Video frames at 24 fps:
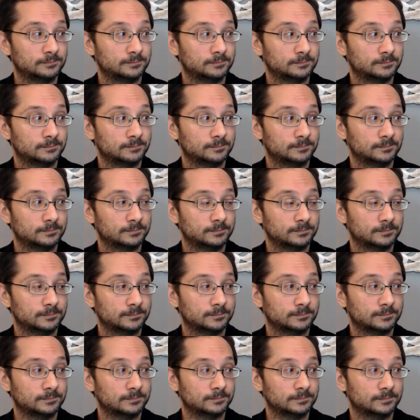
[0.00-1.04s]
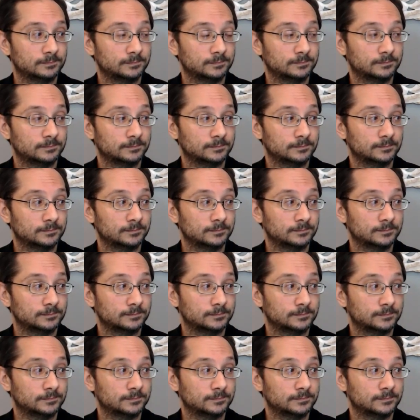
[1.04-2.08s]

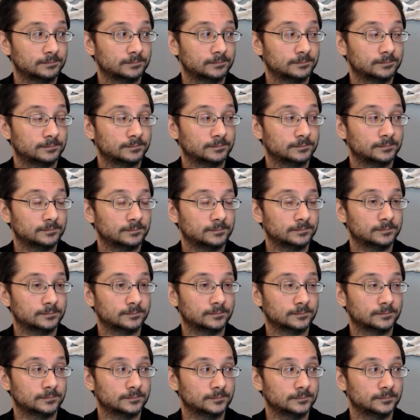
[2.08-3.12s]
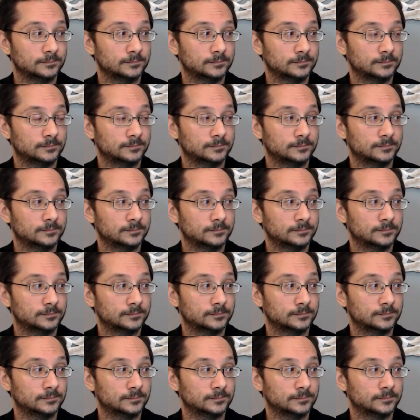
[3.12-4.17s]

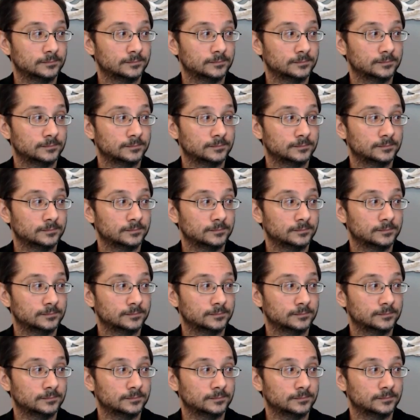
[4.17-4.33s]
(not speaking)